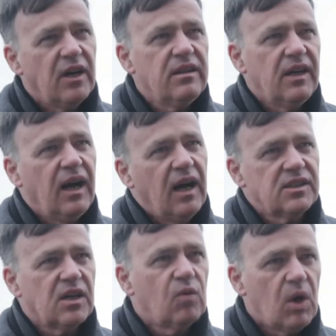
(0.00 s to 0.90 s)
done that as
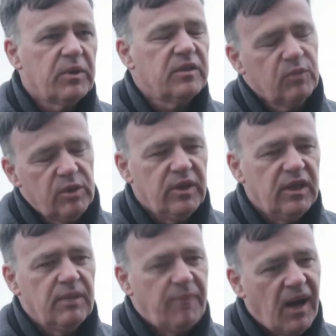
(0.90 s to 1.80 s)
a cooperative movement
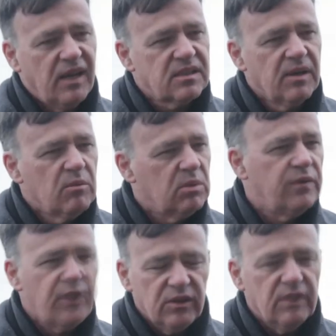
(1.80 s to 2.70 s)
in the past, but we
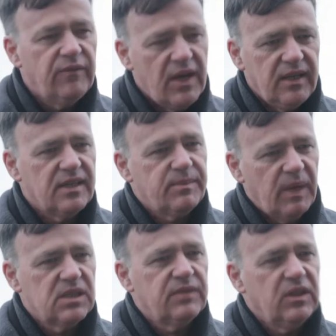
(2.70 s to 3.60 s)
found it very
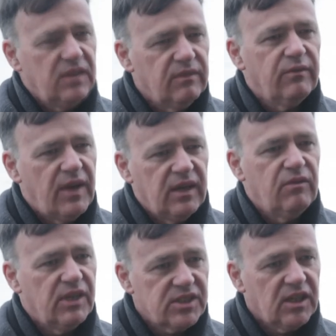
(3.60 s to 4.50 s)
expensive indeed and very
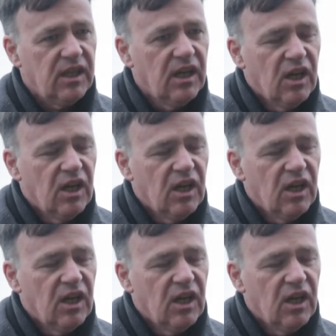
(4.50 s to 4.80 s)
risky.